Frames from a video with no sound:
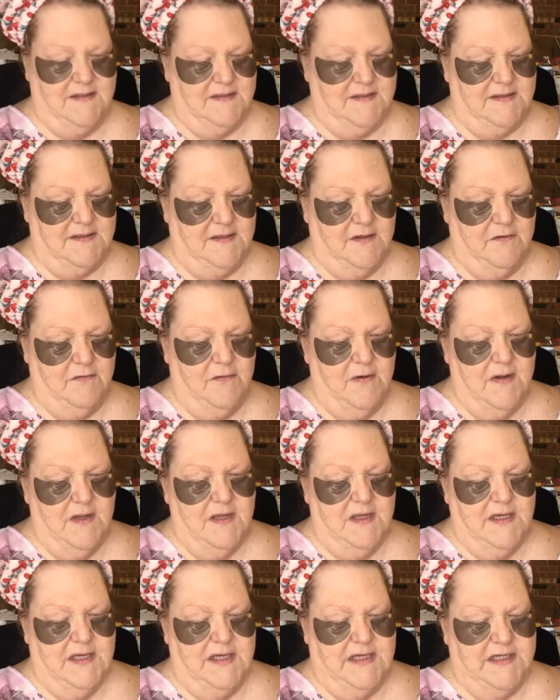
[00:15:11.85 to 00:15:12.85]
And so
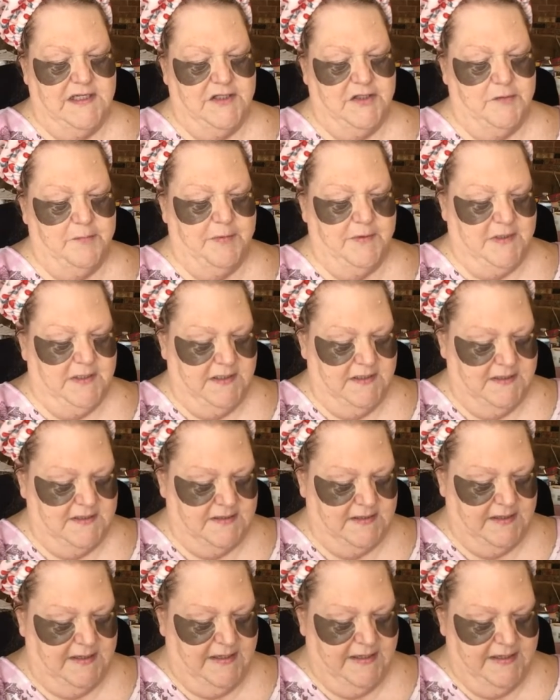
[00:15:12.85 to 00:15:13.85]
any duplicates
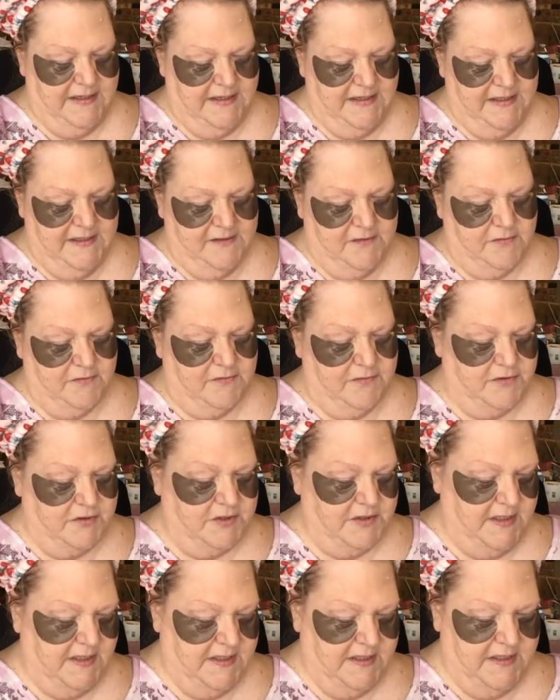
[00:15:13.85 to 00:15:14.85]
that I had or that
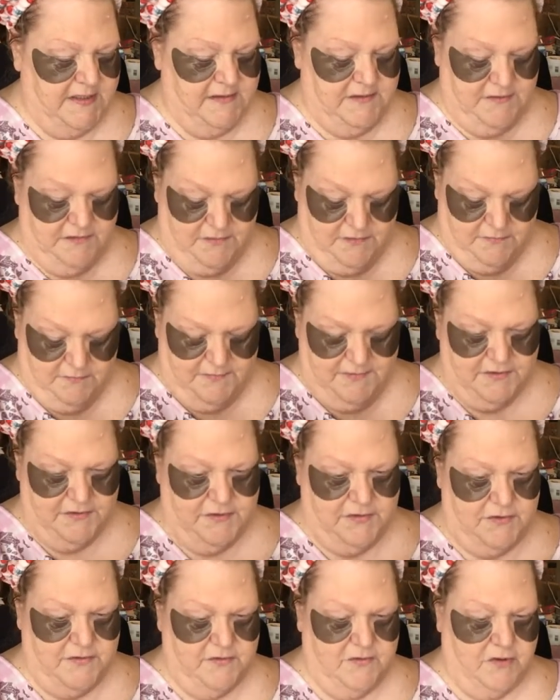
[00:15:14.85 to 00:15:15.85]
she had, you know, we
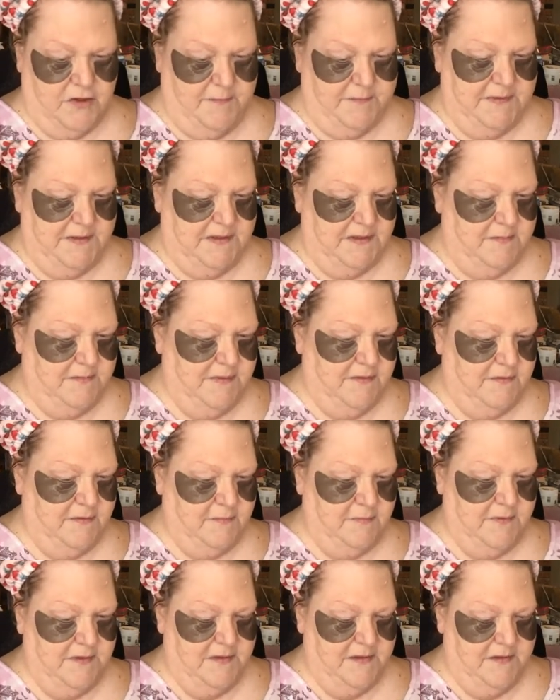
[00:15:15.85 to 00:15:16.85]
just dropped it in the mail to
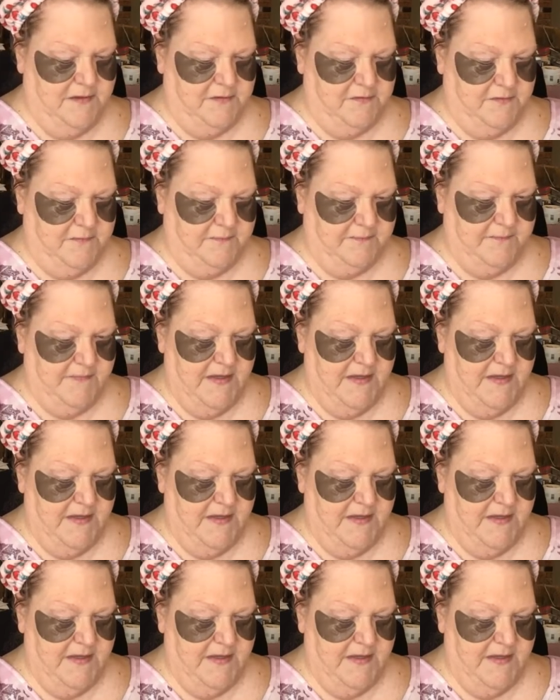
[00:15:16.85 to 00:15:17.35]
one another.